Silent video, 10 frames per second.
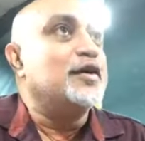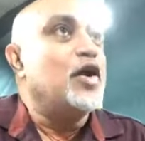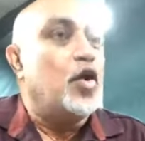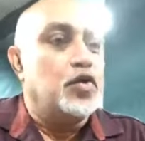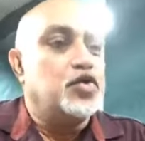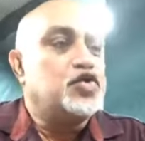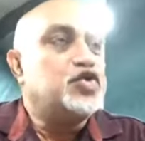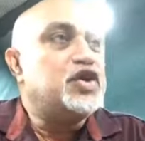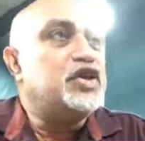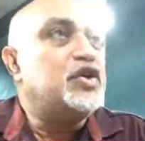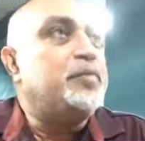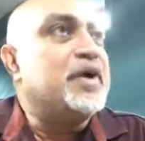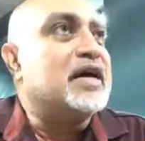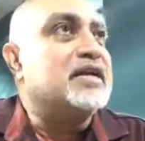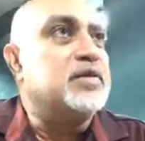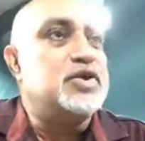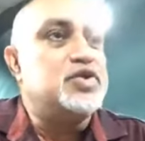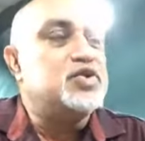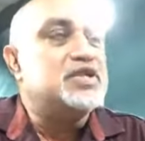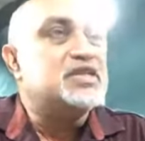How you treat your partner, what you
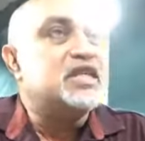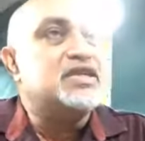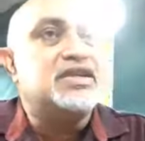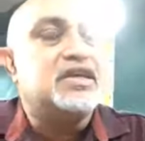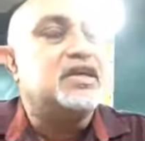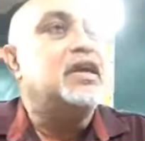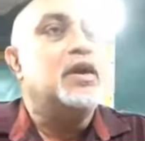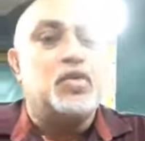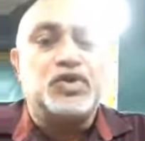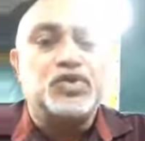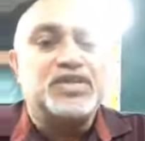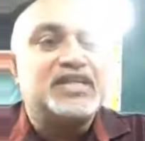say to her, what you say